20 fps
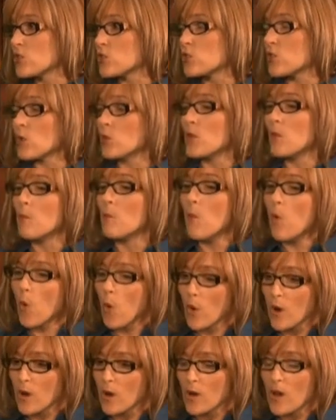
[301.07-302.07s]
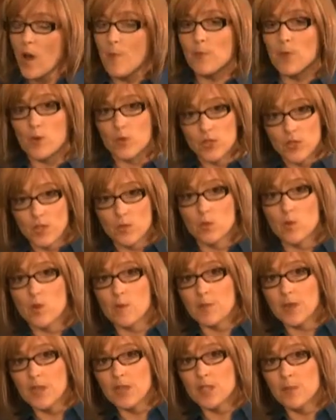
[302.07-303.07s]
So the more a person will
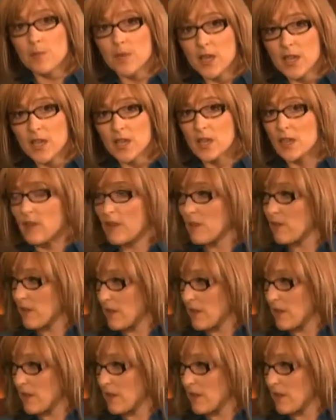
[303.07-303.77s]
be speaking